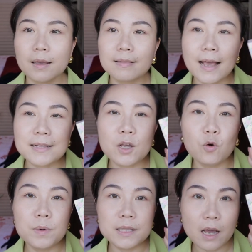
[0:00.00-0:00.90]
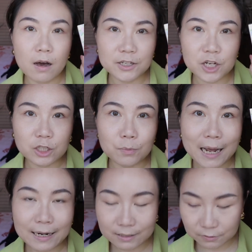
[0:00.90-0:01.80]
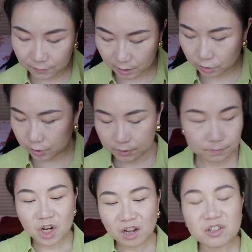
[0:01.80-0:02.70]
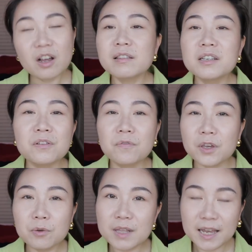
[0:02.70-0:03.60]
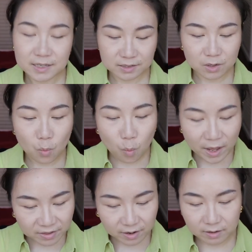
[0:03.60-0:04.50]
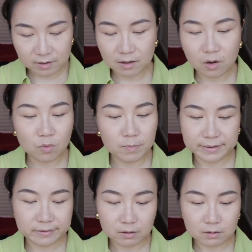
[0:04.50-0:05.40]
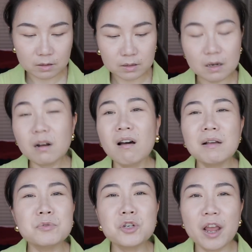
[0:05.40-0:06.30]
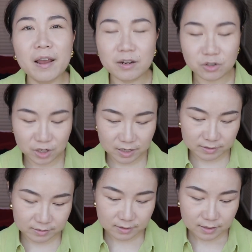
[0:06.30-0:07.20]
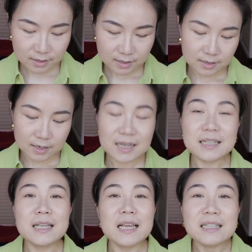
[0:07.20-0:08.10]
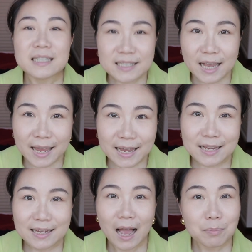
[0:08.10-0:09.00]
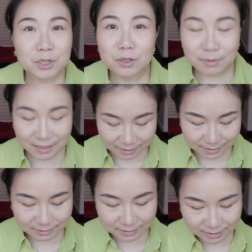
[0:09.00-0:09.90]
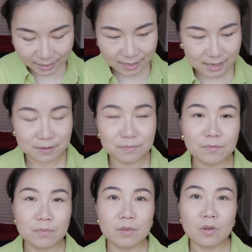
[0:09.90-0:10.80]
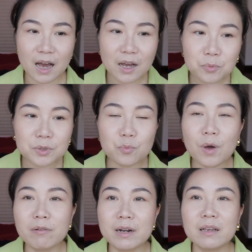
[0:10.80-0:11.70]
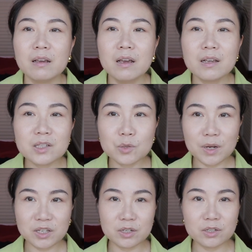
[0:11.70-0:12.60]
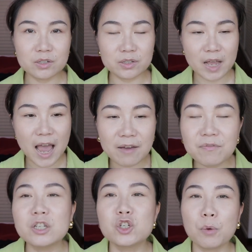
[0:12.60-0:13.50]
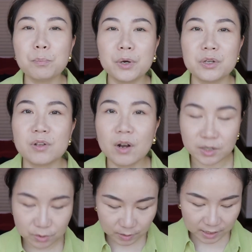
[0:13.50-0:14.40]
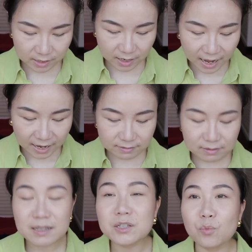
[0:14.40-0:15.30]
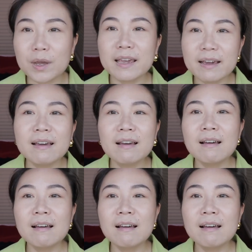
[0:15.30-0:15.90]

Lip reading: Let's open the eyeshadow palette first. Changsha, there's a few days. The weather, oh my god, the climate change is insane, absolutely insane. I was wearing sweaters, heavy jumpers last week, and this week